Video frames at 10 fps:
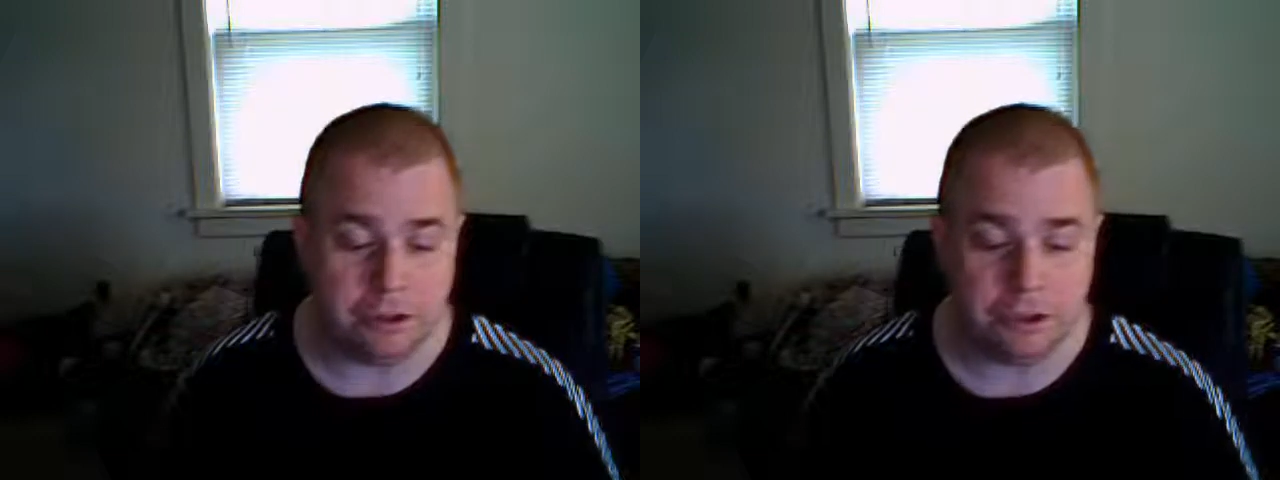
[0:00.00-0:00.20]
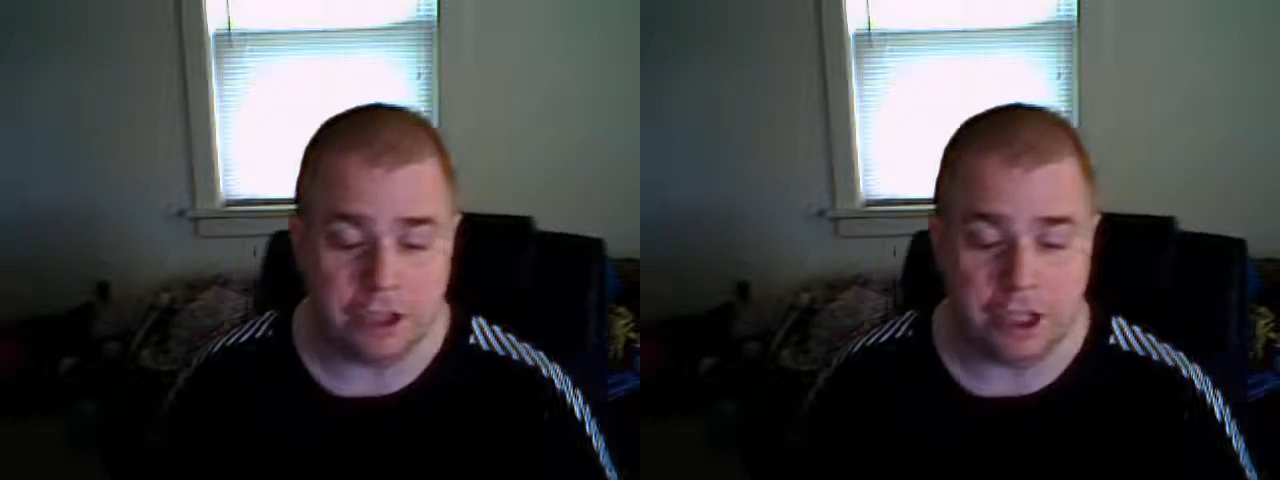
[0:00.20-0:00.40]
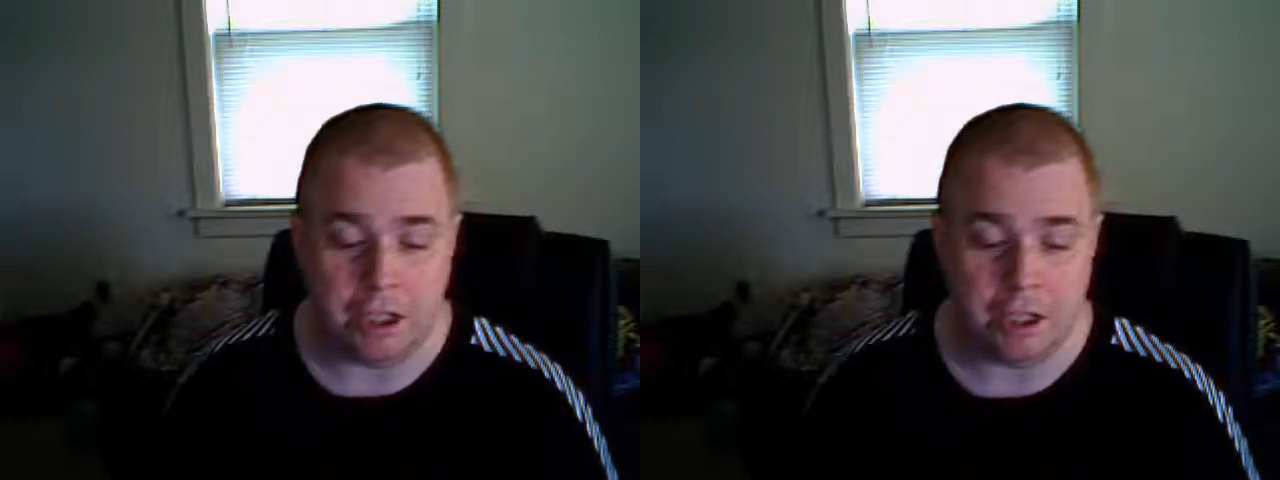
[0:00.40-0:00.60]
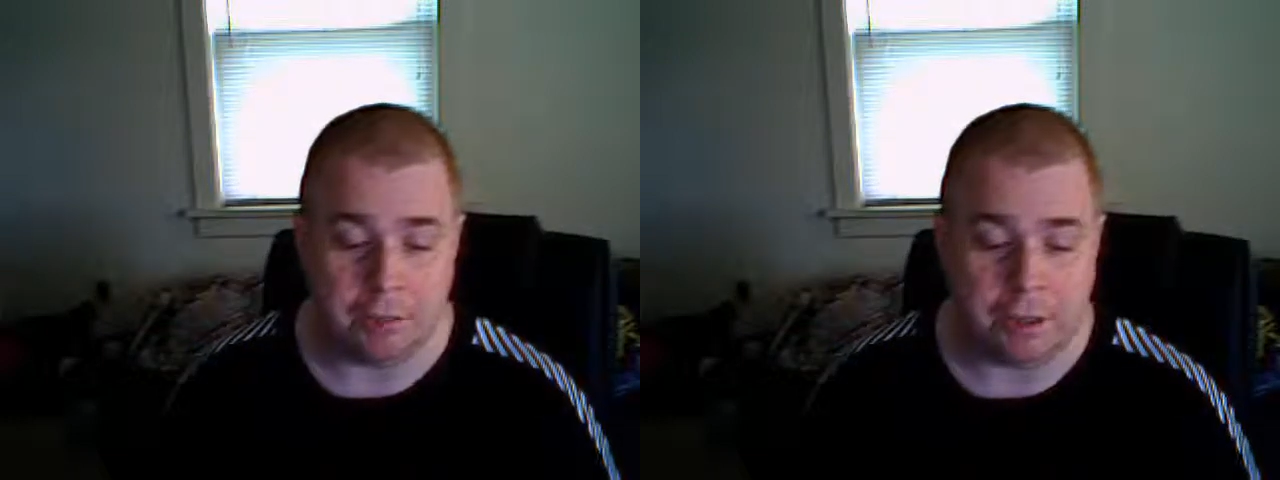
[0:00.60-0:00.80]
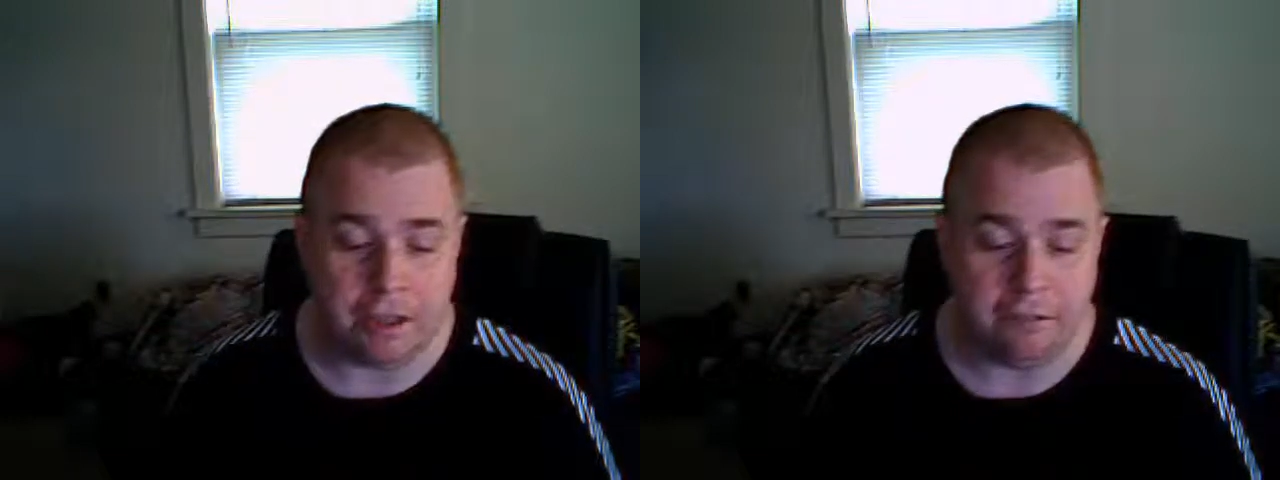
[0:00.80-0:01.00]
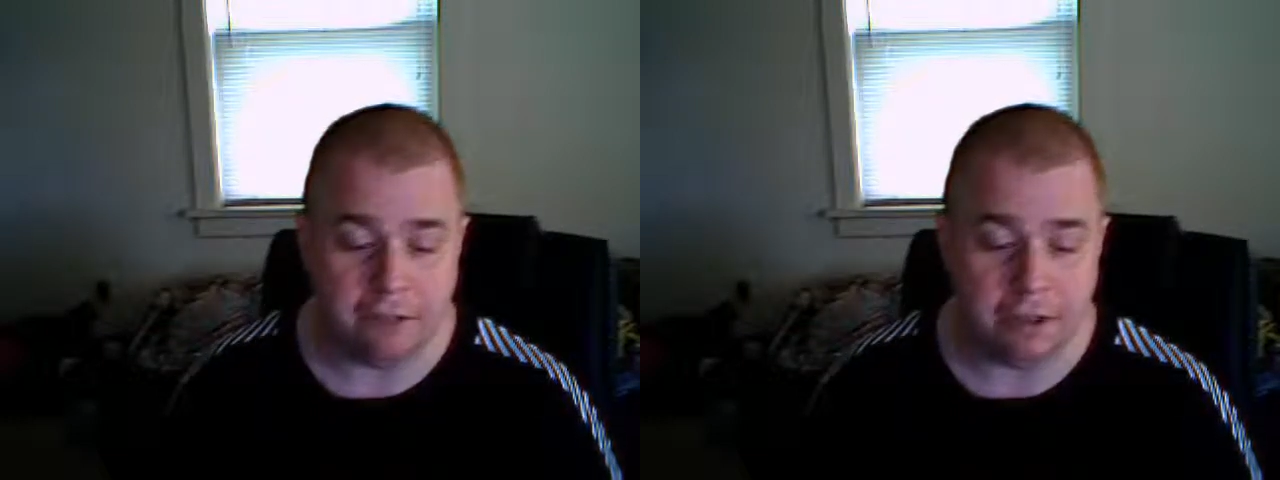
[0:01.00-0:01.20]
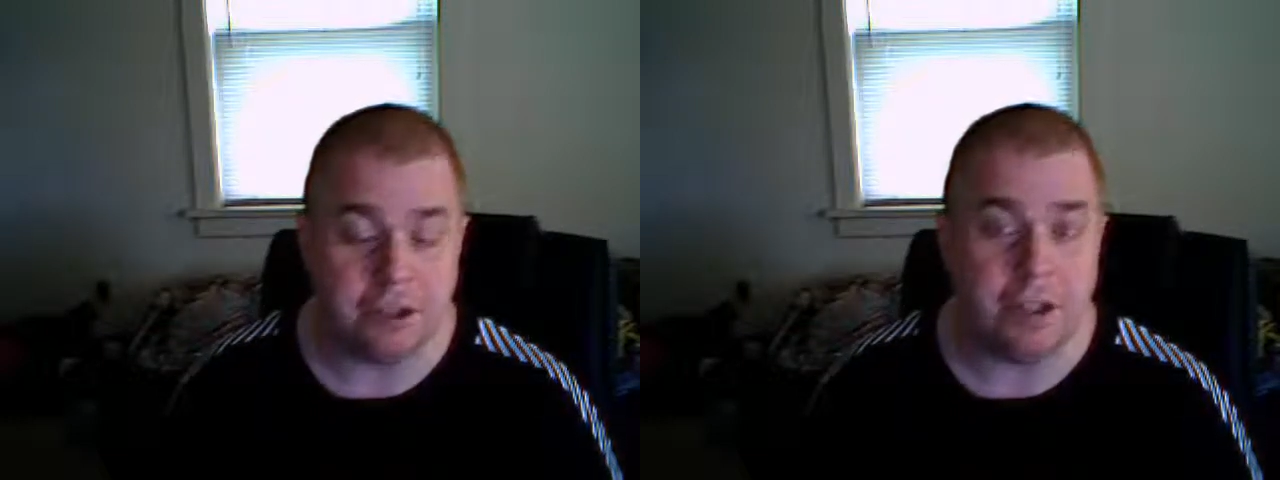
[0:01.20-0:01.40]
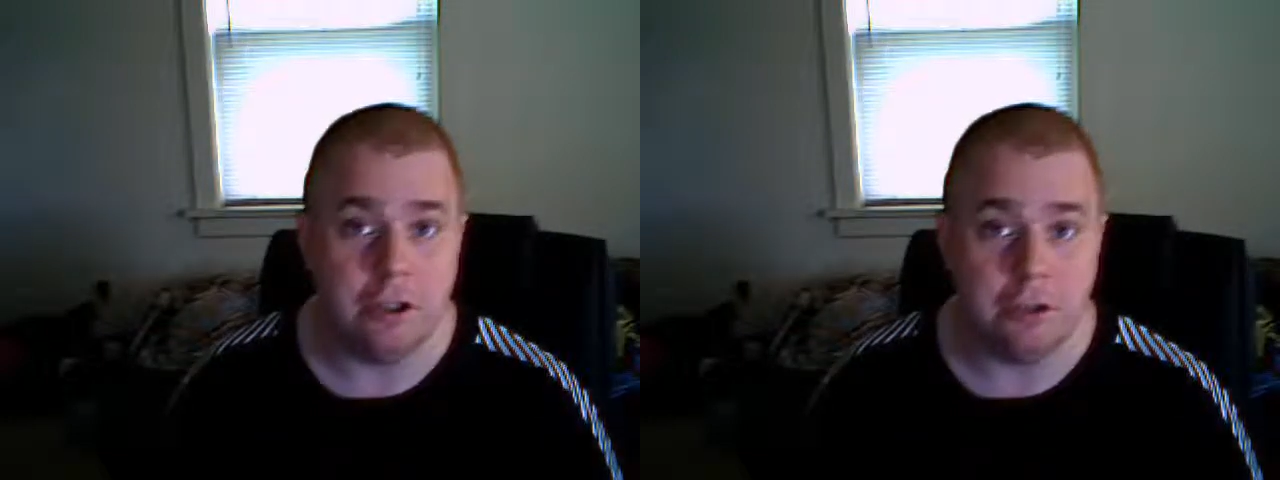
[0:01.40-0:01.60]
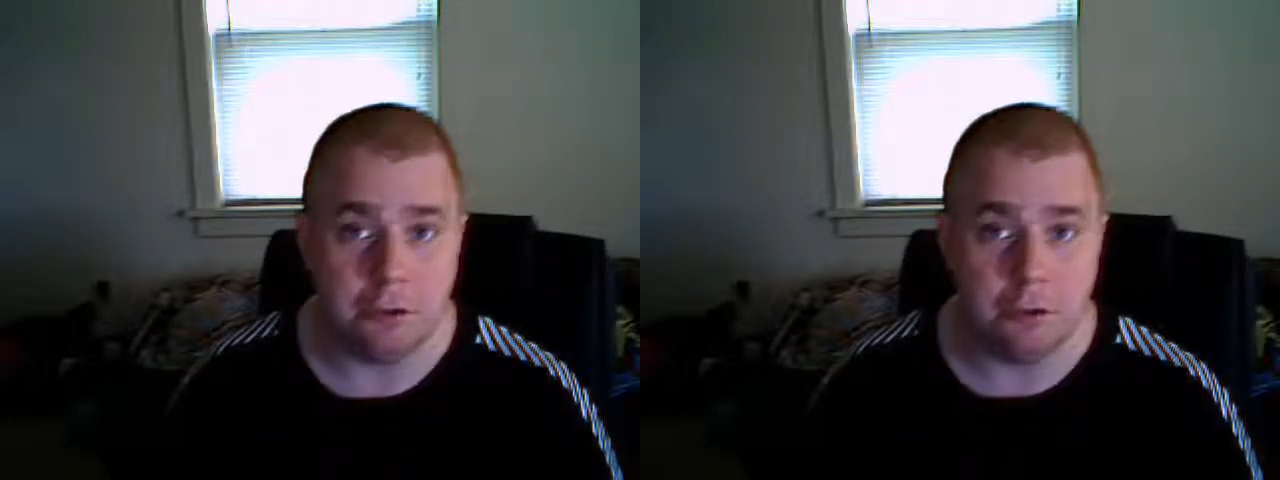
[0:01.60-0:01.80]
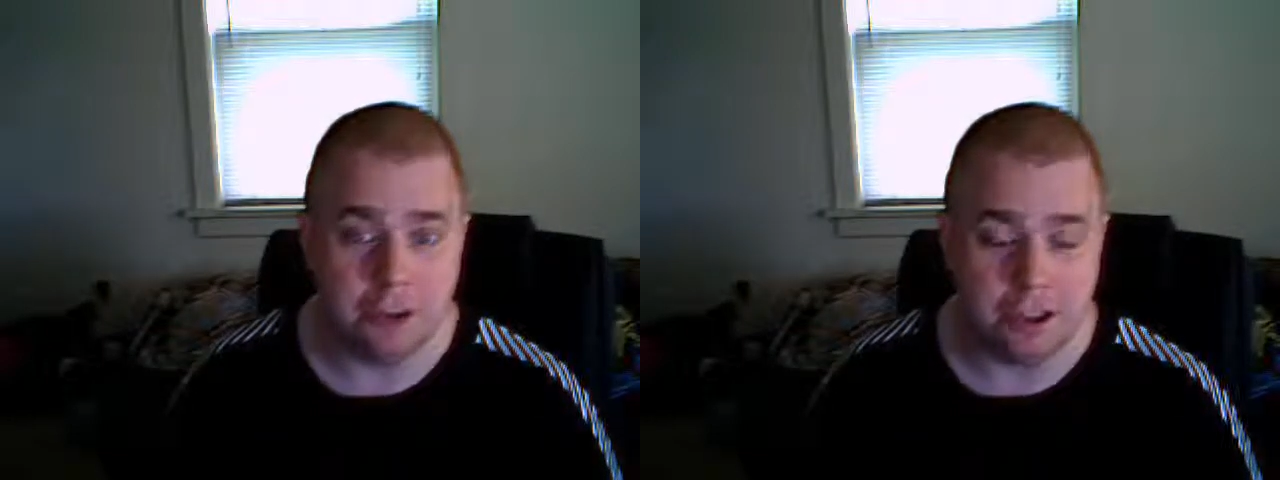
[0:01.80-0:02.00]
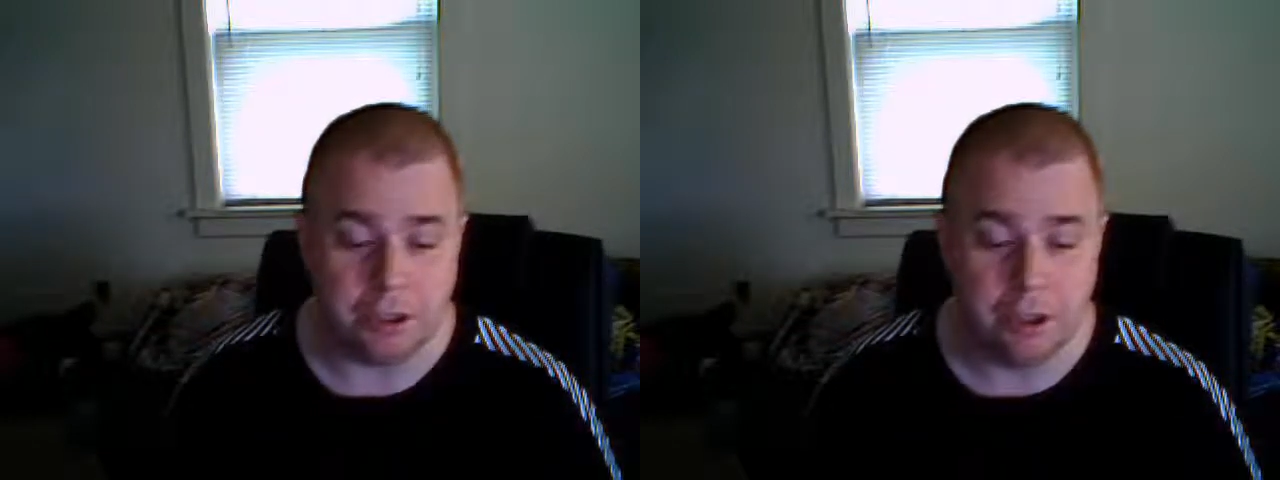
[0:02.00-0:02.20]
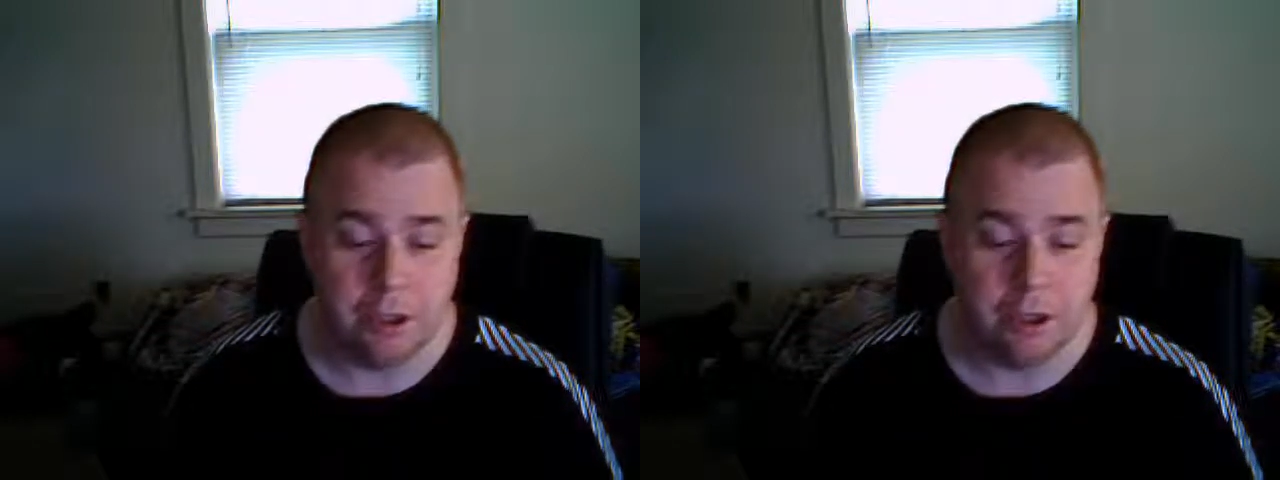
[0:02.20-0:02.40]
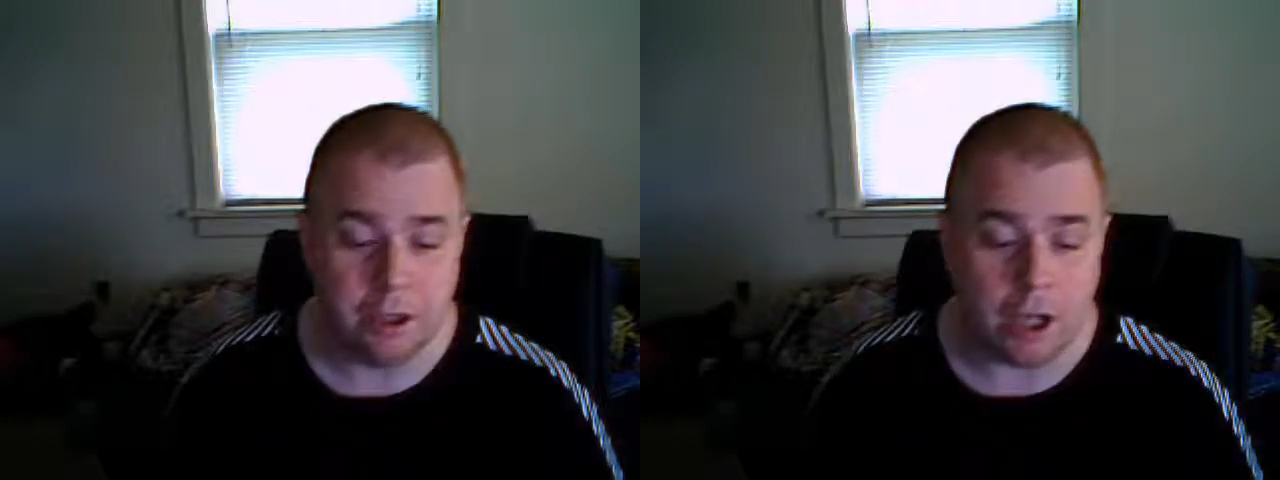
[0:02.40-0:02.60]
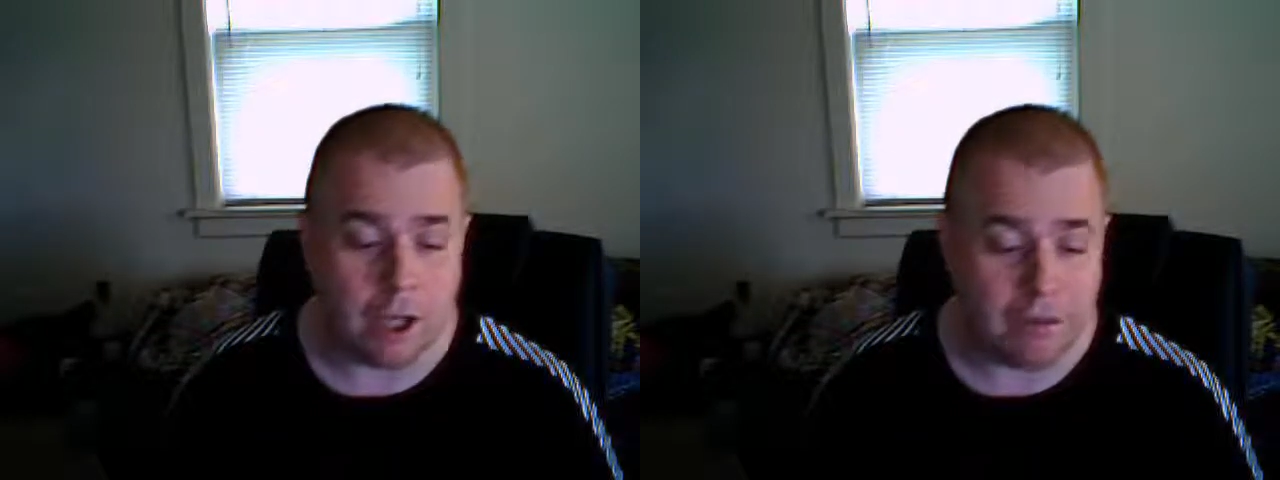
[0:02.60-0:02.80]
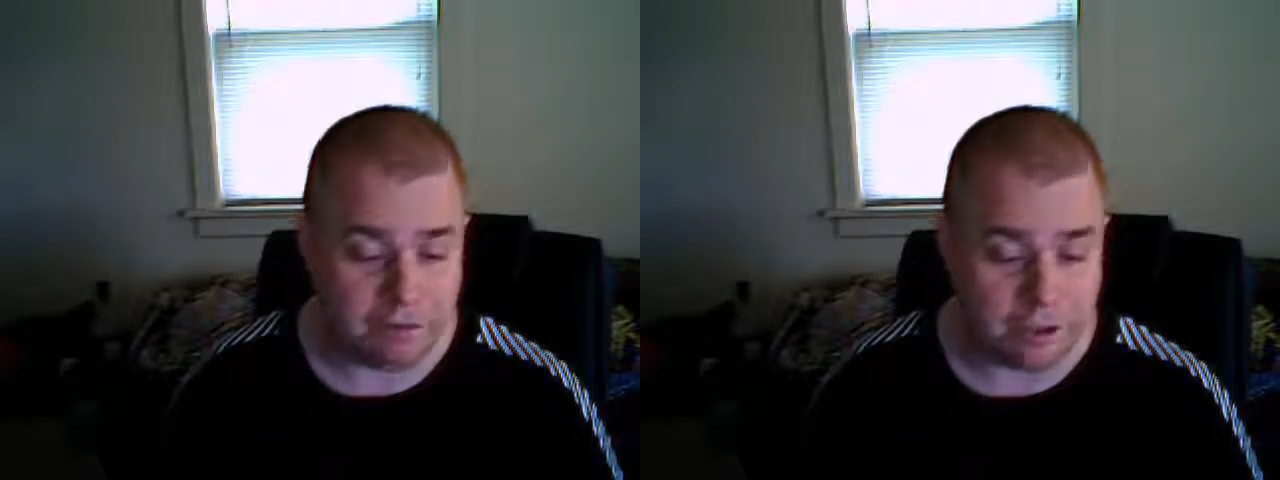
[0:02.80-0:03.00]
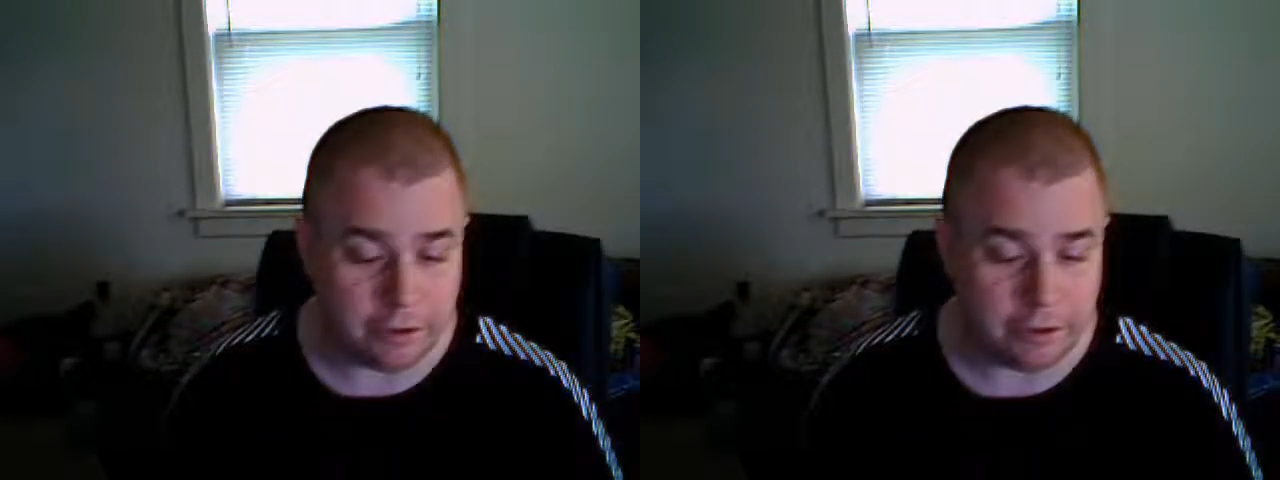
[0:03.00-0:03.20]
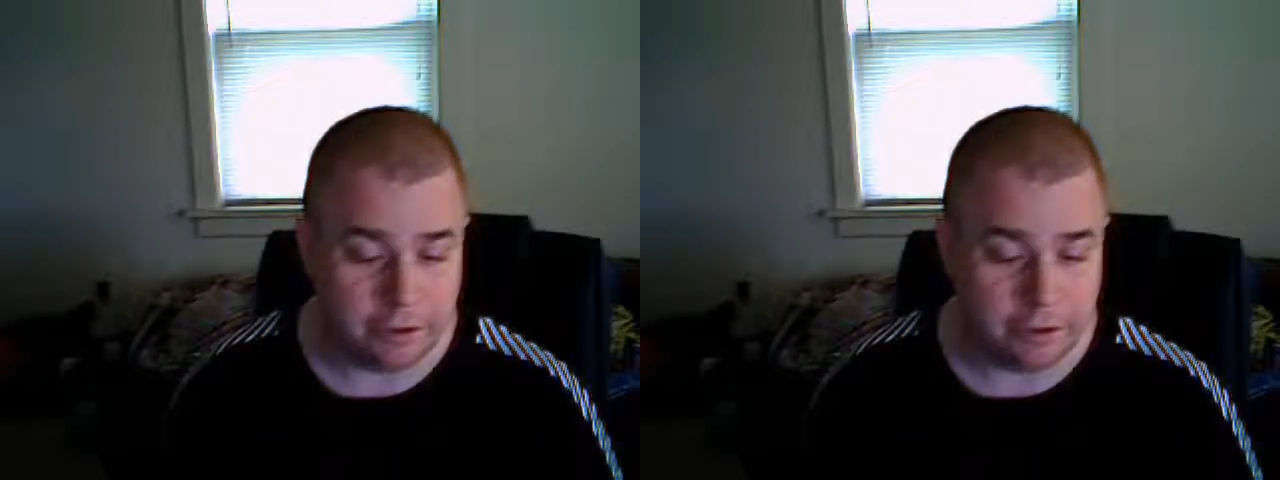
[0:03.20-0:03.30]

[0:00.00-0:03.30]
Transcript: change by first introducing conflict